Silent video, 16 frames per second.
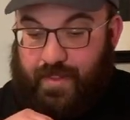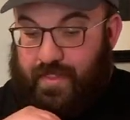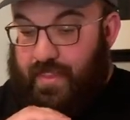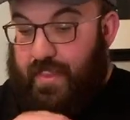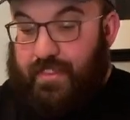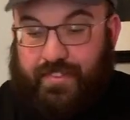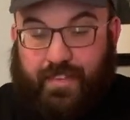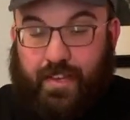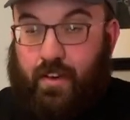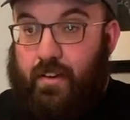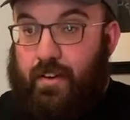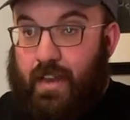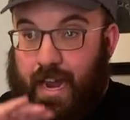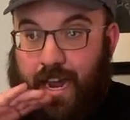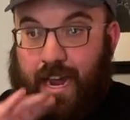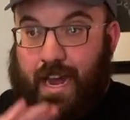This
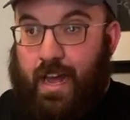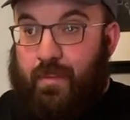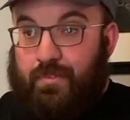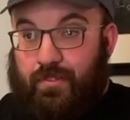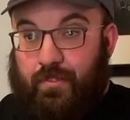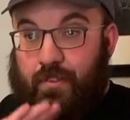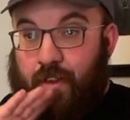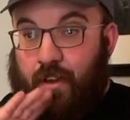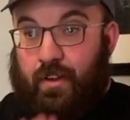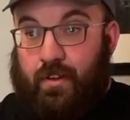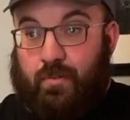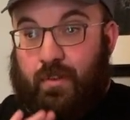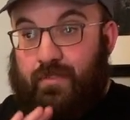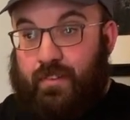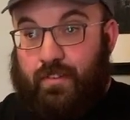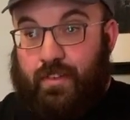gun, absolutely
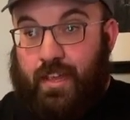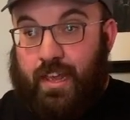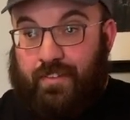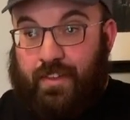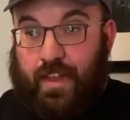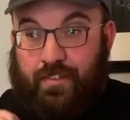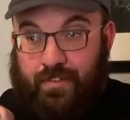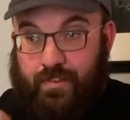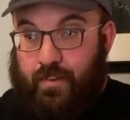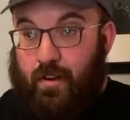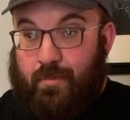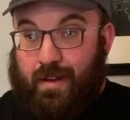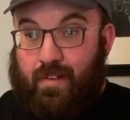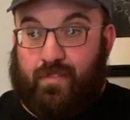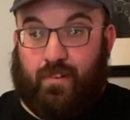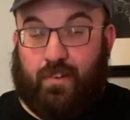unequivocally, has had 0
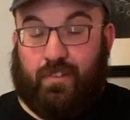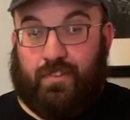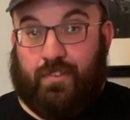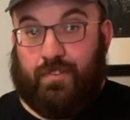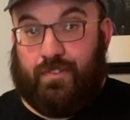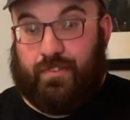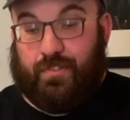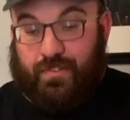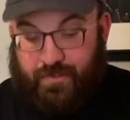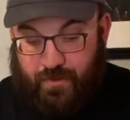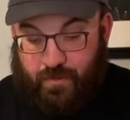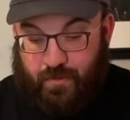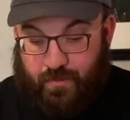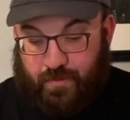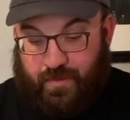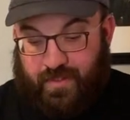malfunctions
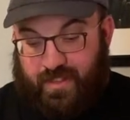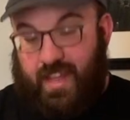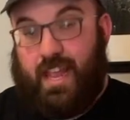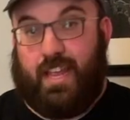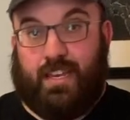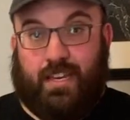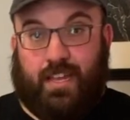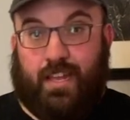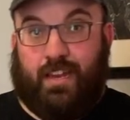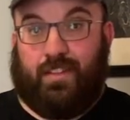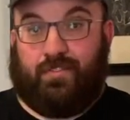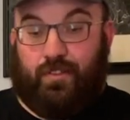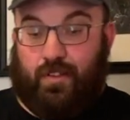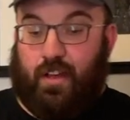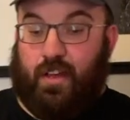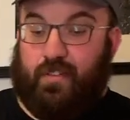to date in
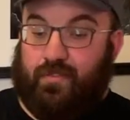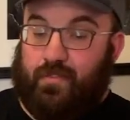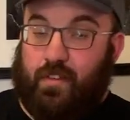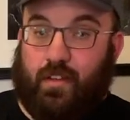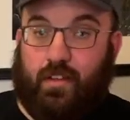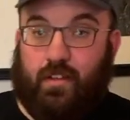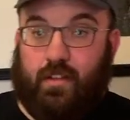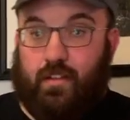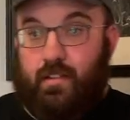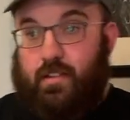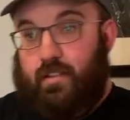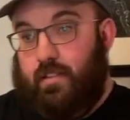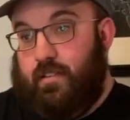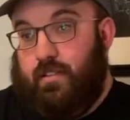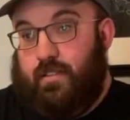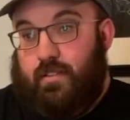its life.
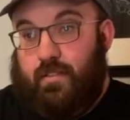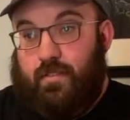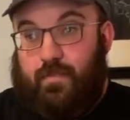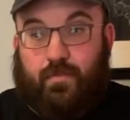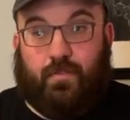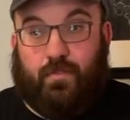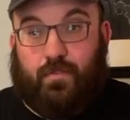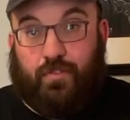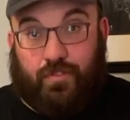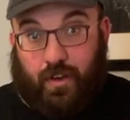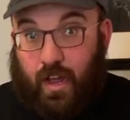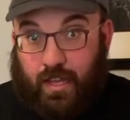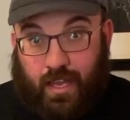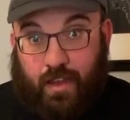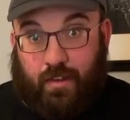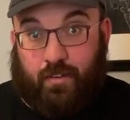
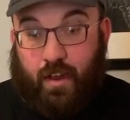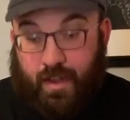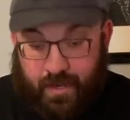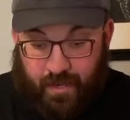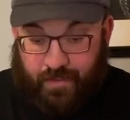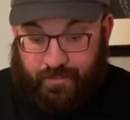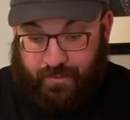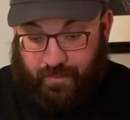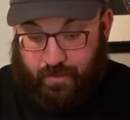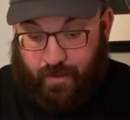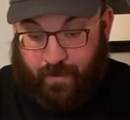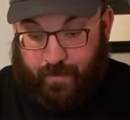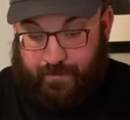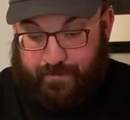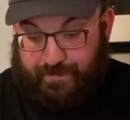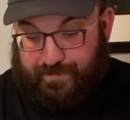Shocking, right? It's a
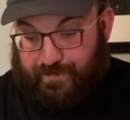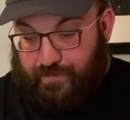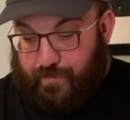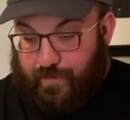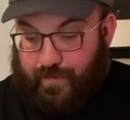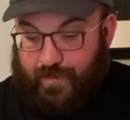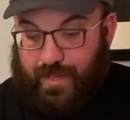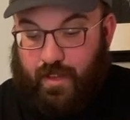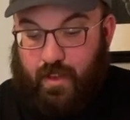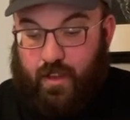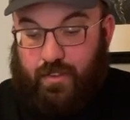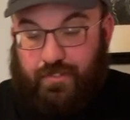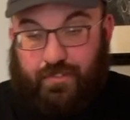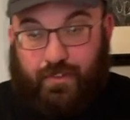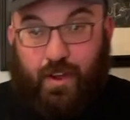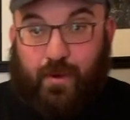Glock.
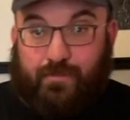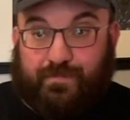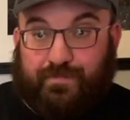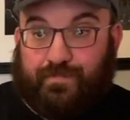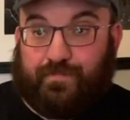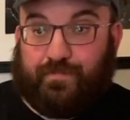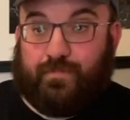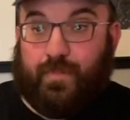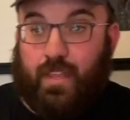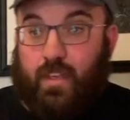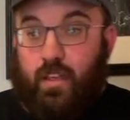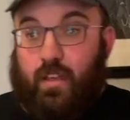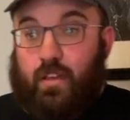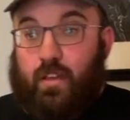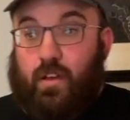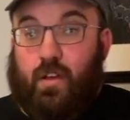So,
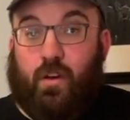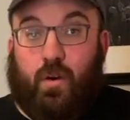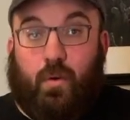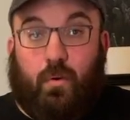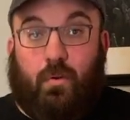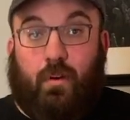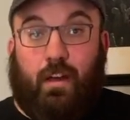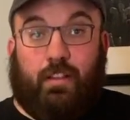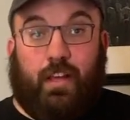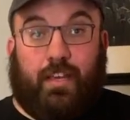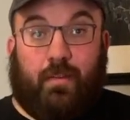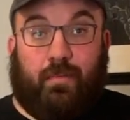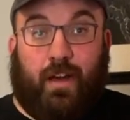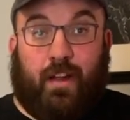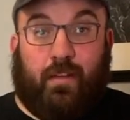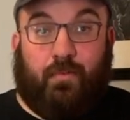what do I like
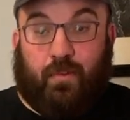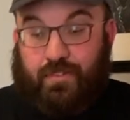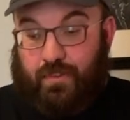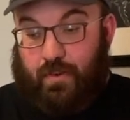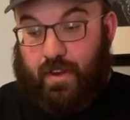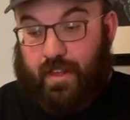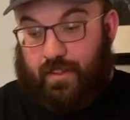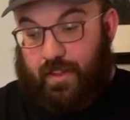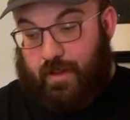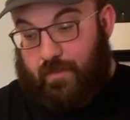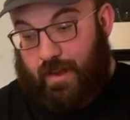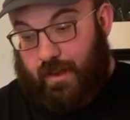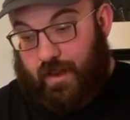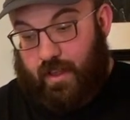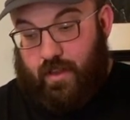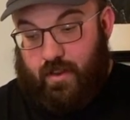about it? What don't I like
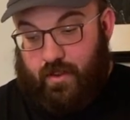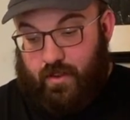about it?